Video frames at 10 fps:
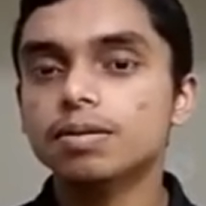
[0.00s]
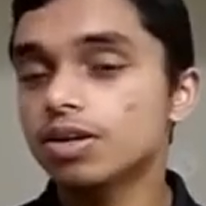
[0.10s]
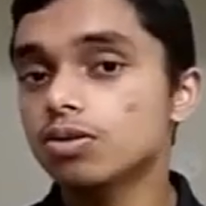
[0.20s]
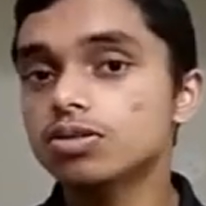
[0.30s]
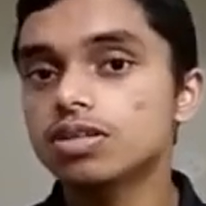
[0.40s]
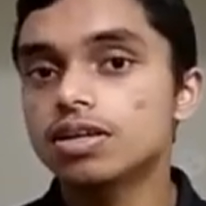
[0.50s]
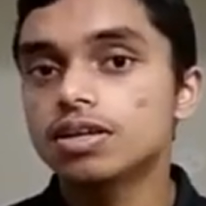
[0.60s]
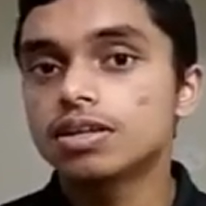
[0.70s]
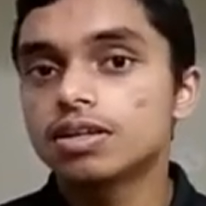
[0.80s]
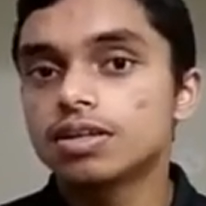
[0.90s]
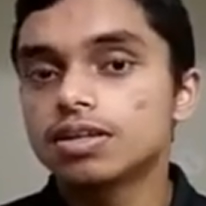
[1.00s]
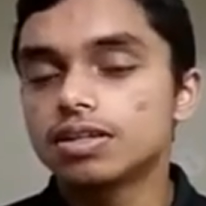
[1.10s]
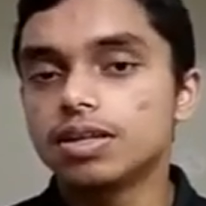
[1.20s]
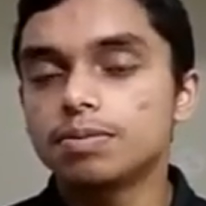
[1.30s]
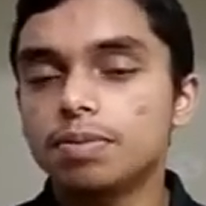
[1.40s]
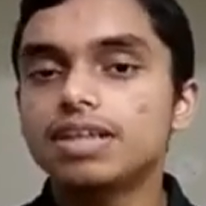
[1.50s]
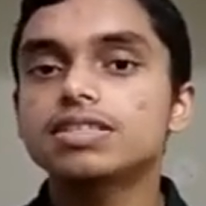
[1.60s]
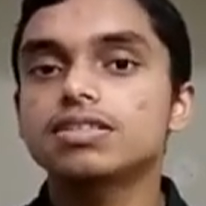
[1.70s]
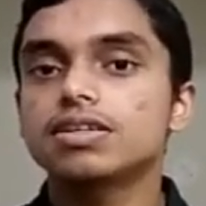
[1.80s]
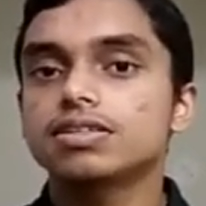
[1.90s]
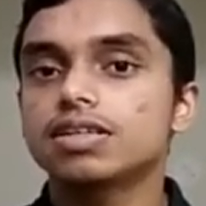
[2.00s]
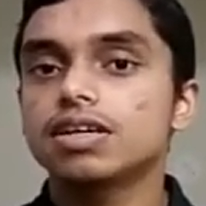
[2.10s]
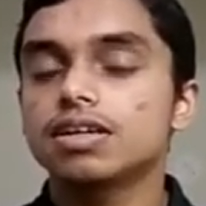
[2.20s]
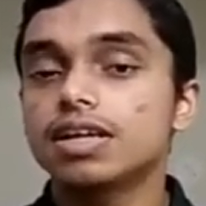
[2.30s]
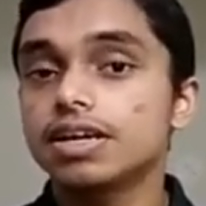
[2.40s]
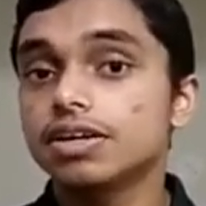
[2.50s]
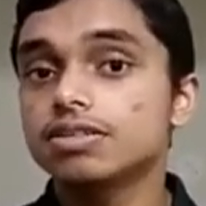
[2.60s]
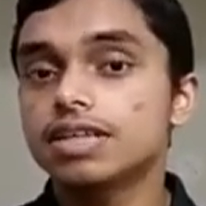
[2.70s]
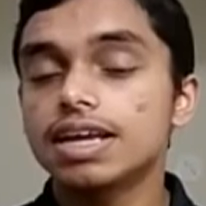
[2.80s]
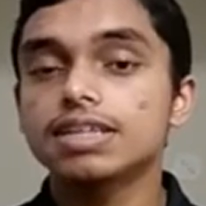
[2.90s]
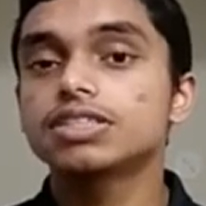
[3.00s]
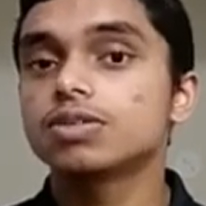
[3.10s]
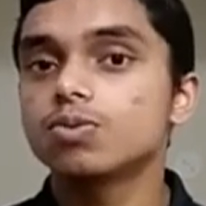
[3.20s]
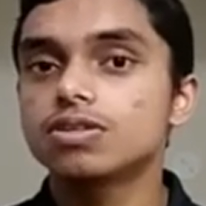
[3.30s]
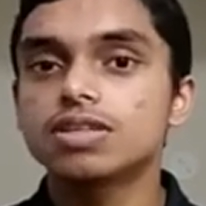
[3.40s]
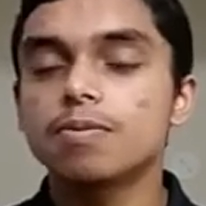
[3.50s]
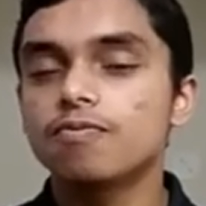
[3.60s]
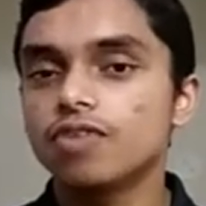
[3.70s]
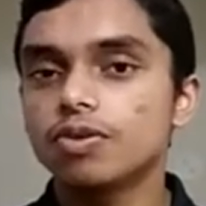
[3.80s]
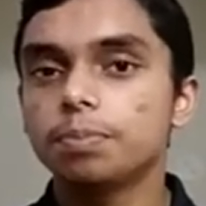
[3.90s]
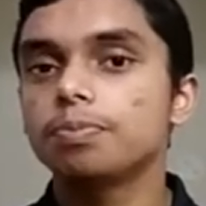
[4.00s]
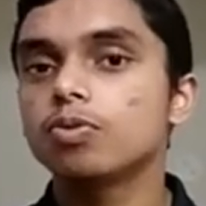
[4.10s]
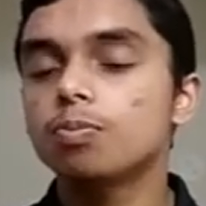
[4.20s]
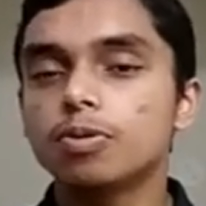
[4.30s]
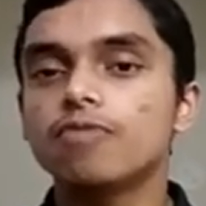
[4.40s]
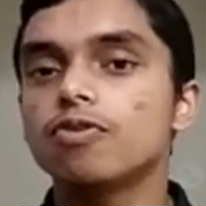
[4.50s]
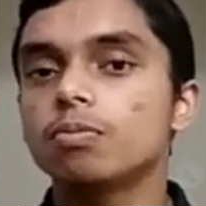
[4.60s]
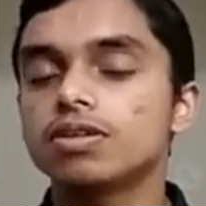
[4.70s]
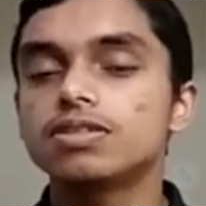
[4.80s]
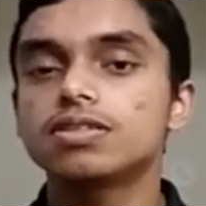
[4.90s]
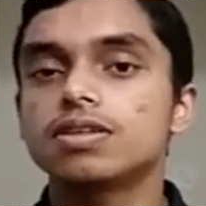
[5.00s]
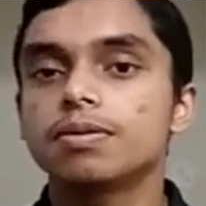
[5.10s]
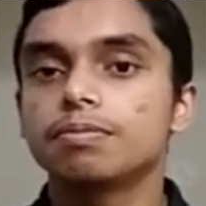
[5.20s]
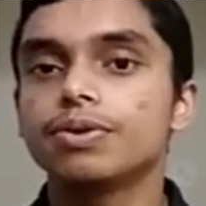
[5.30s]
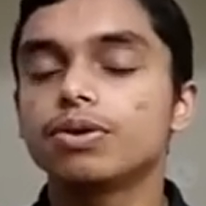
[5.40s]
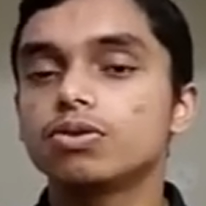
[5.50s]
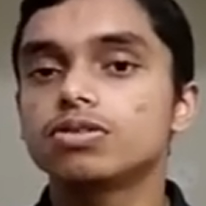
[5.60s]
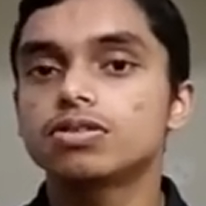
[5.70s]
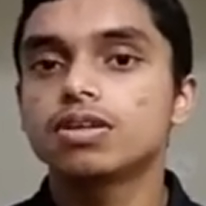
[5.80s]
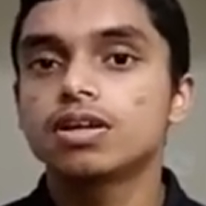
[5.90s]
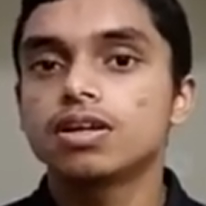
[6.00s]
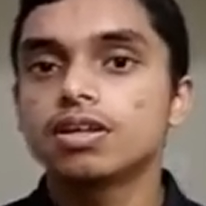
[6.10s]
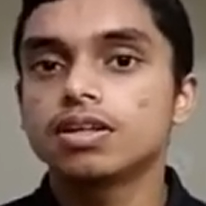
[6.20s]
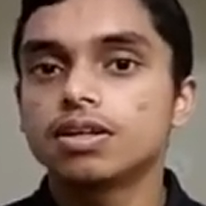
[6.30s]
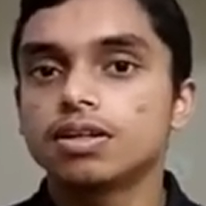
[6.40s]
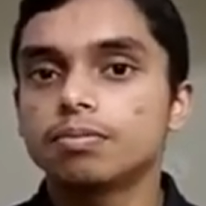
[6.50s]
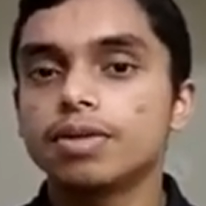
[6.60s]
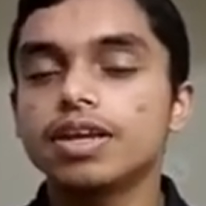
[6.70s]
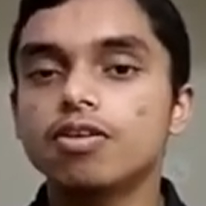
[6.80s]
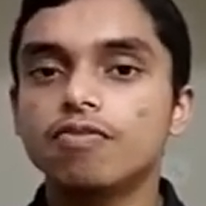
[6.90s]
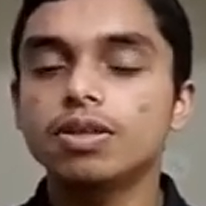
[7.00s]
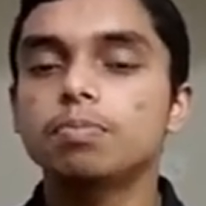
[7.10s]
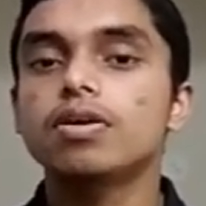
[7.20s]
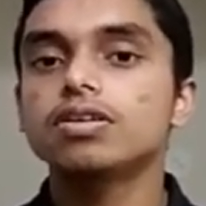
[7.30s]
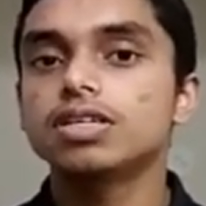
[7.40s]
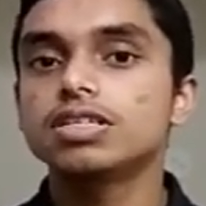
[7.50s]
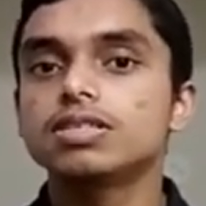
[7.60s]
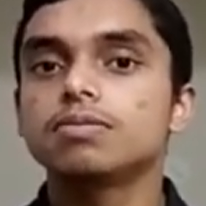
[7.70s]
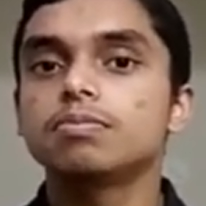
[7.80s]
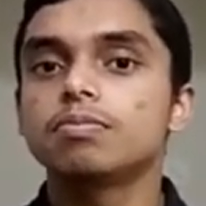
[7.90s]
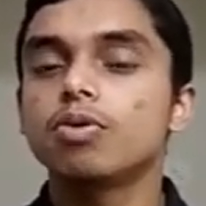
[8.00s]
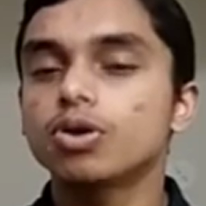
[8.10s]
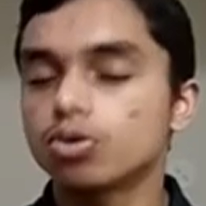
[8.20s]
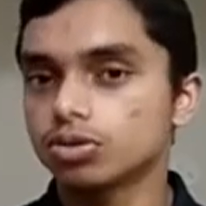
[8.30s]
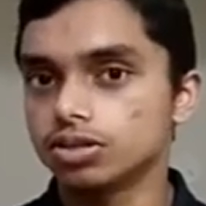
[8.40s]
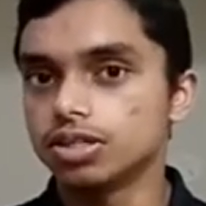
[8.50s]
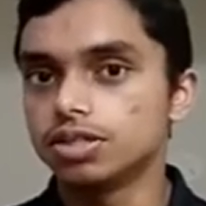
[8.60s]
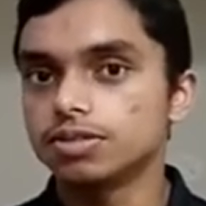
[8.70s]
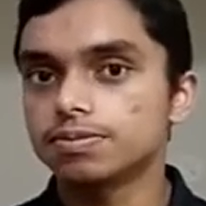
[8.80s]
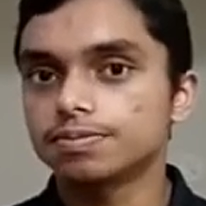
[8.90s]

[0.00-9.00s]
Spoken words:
because the past year's election was a very poor performance because many of the parties boycotted it.